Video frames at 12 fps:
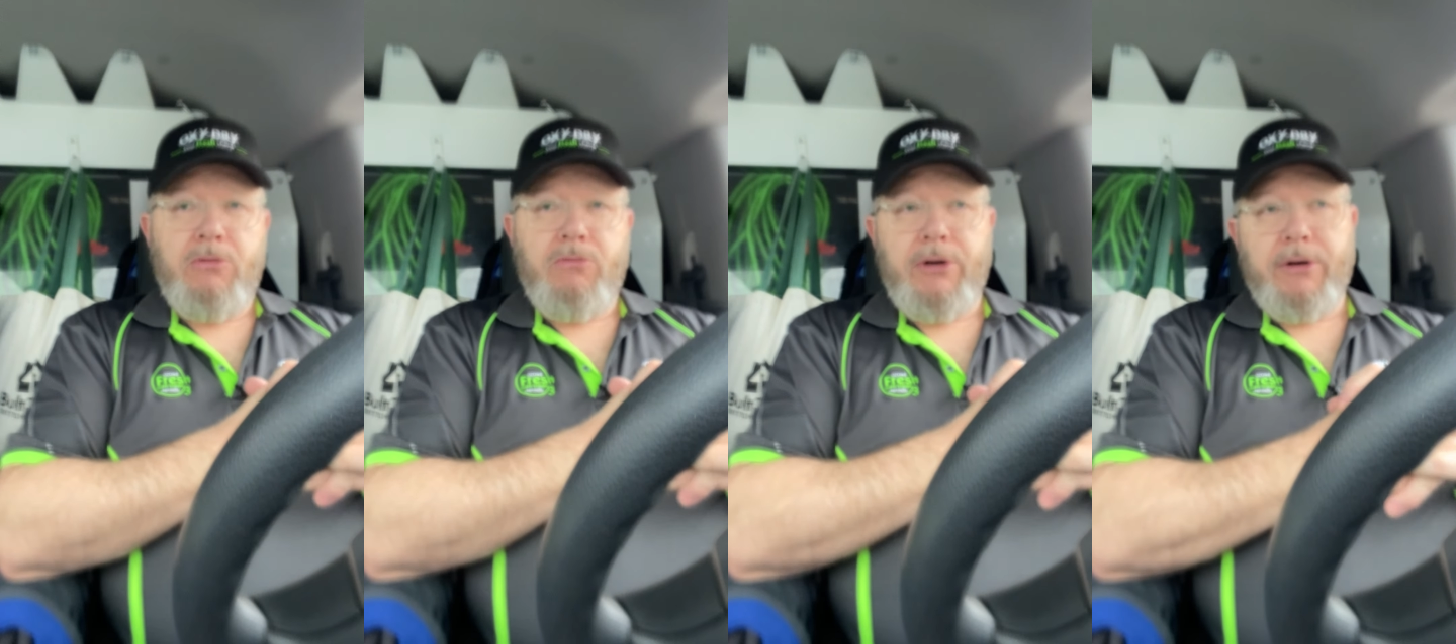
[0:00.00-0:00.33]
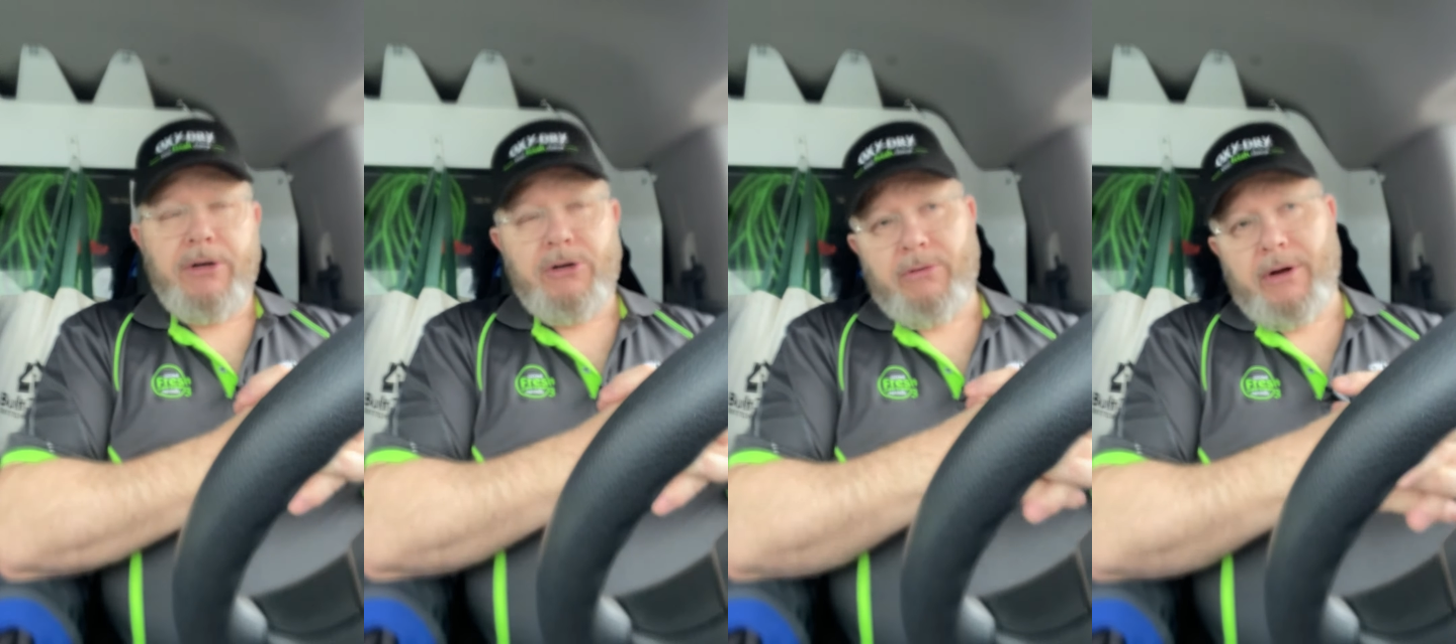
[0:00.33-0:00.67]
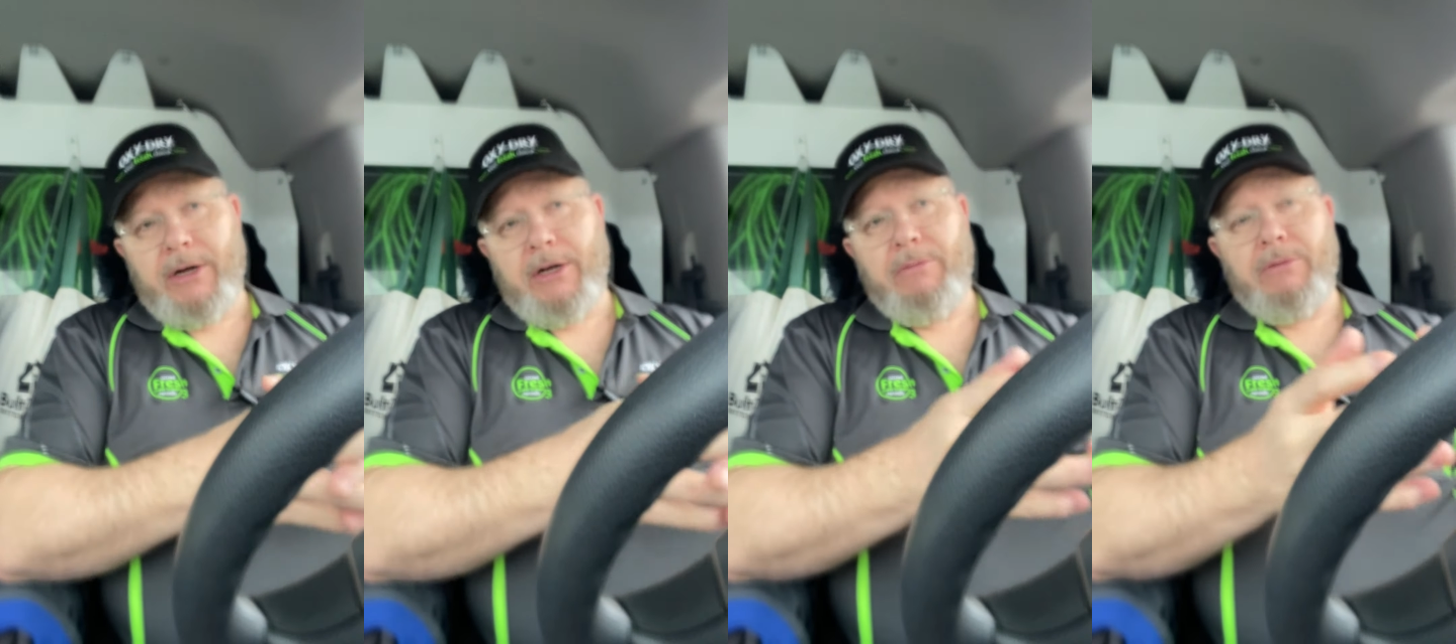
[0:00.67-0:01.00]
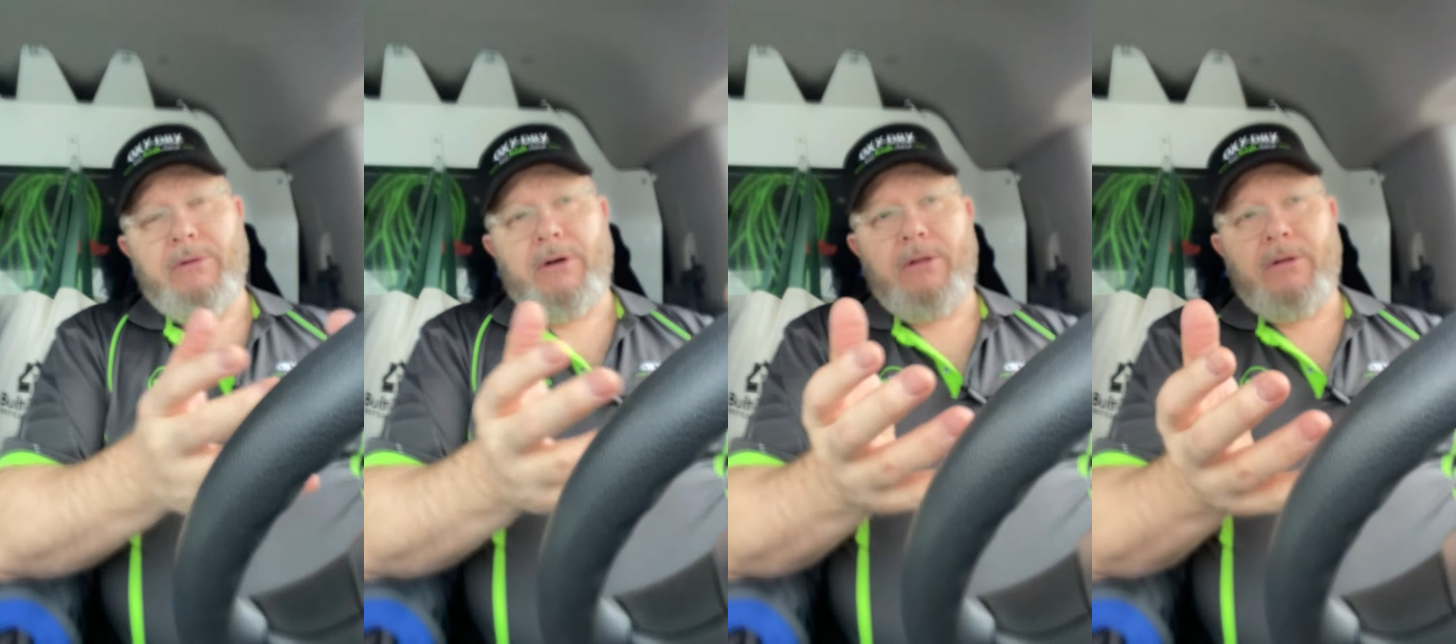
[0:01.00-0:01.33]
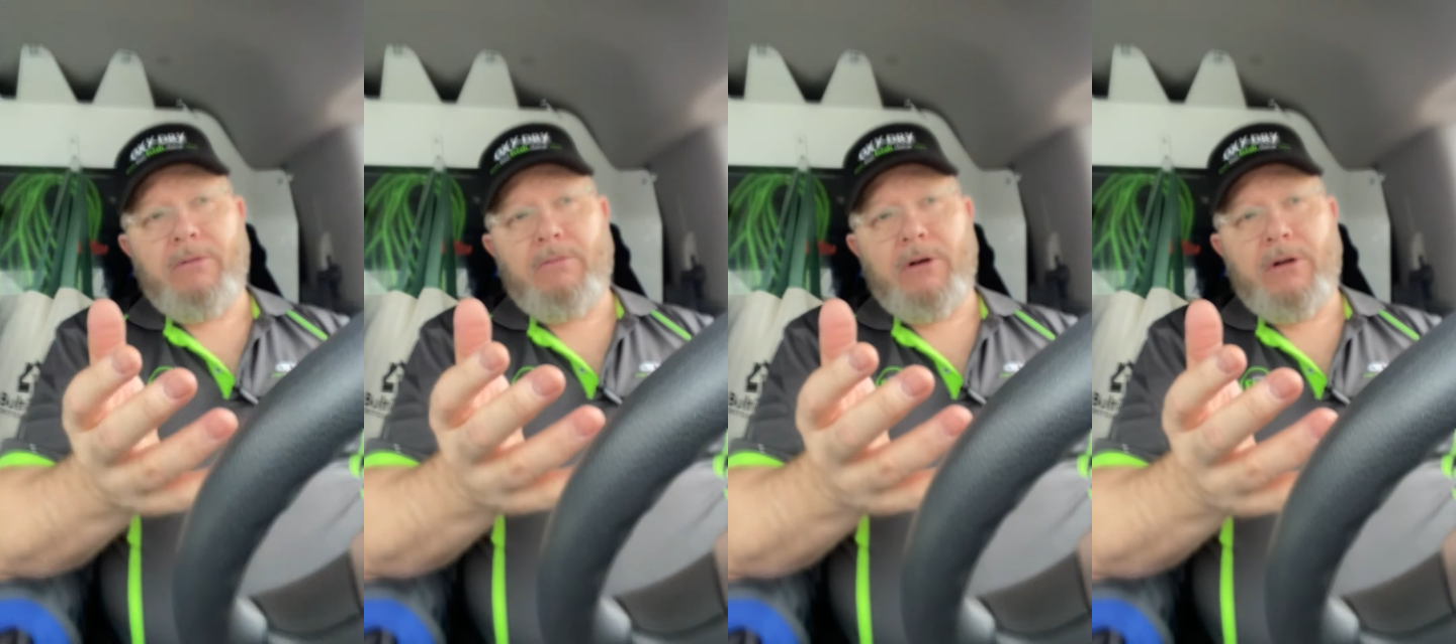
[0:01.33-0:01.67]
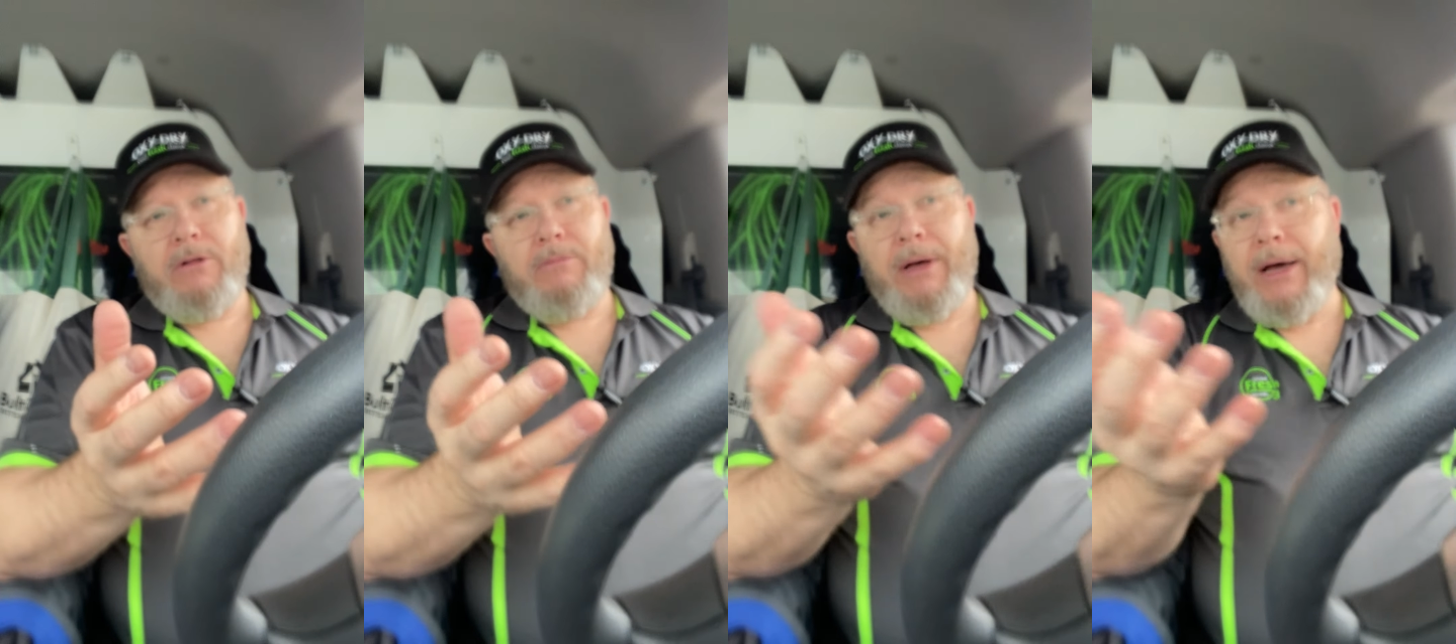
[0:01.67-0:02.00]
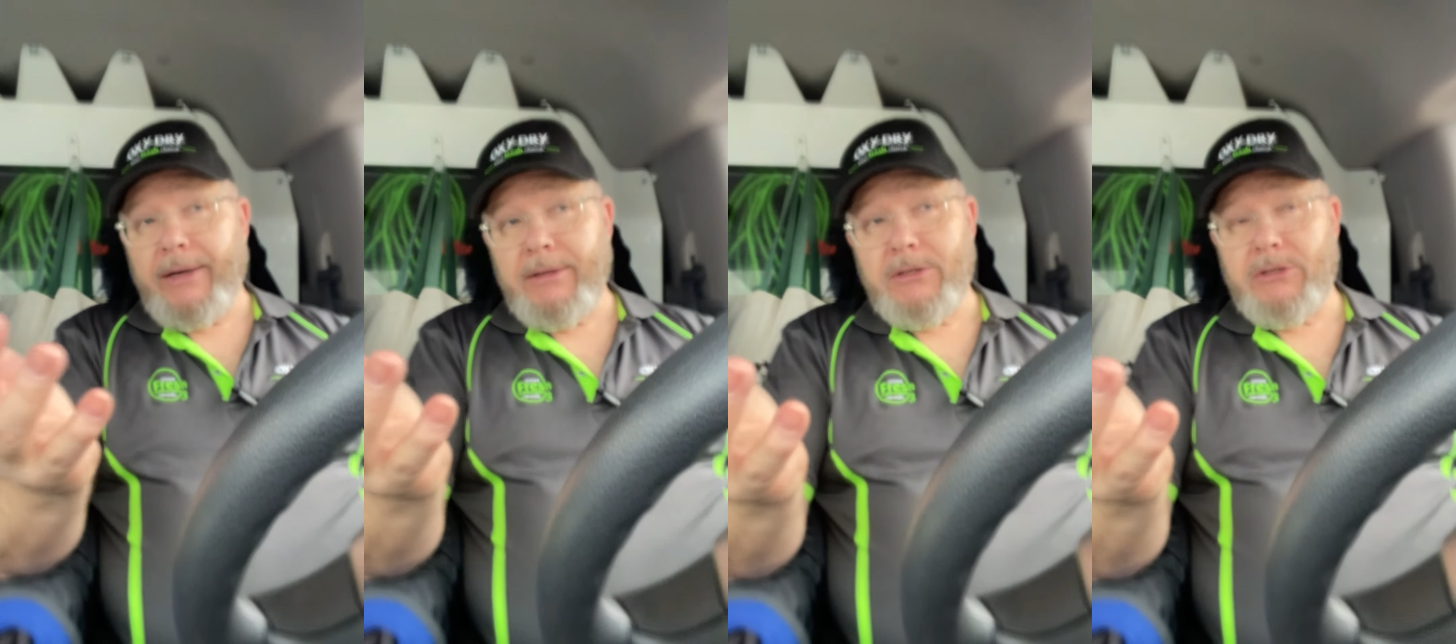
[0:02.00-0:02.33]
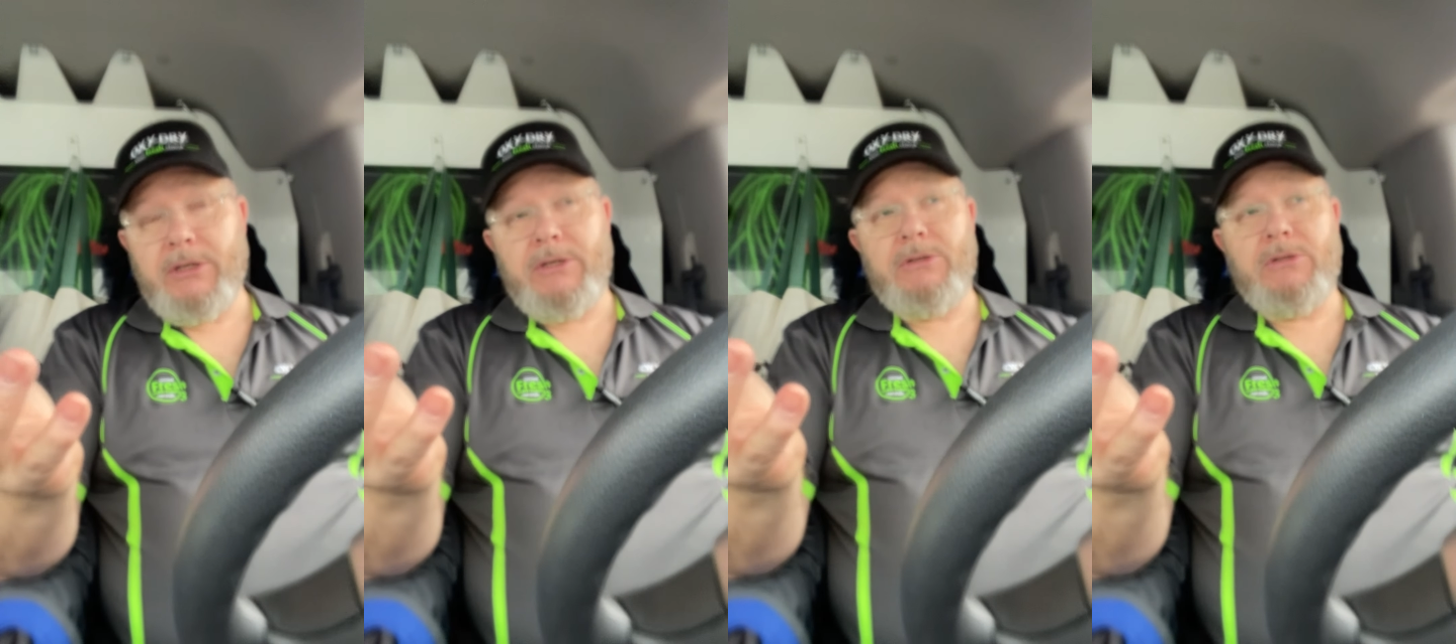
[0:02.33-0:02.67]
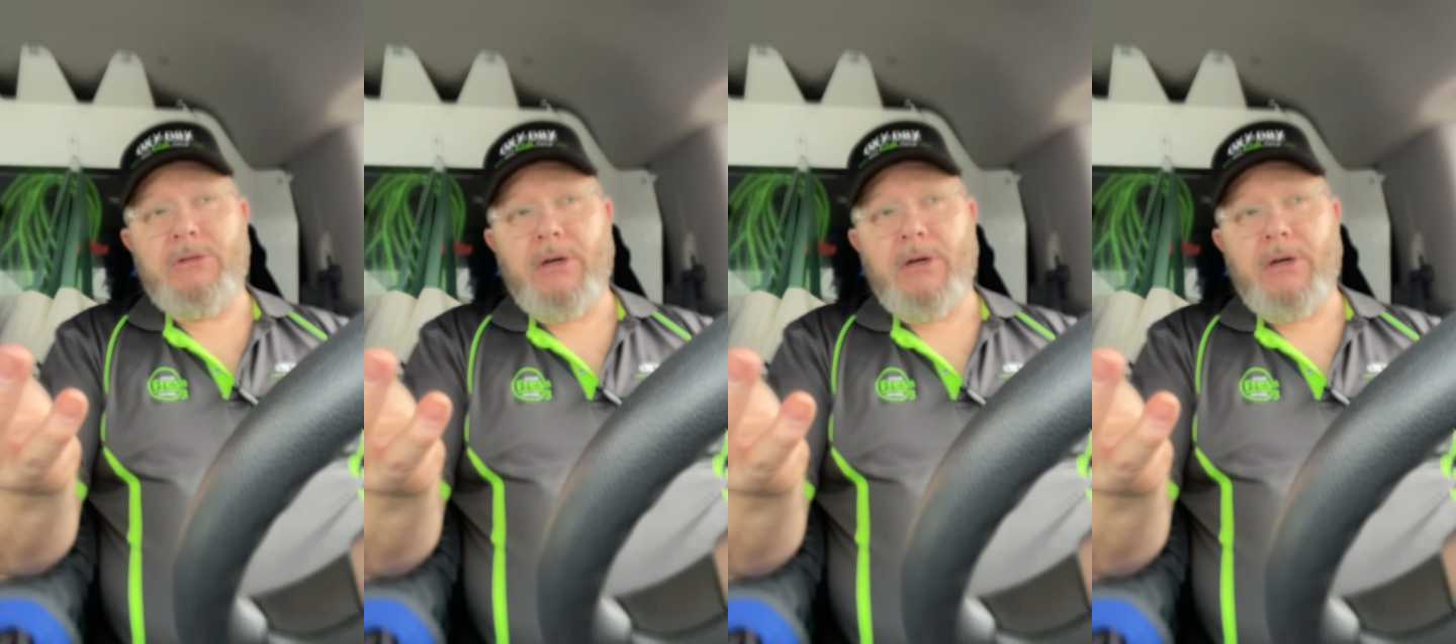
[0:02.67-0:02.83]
We're interacting with one another behind the scenes,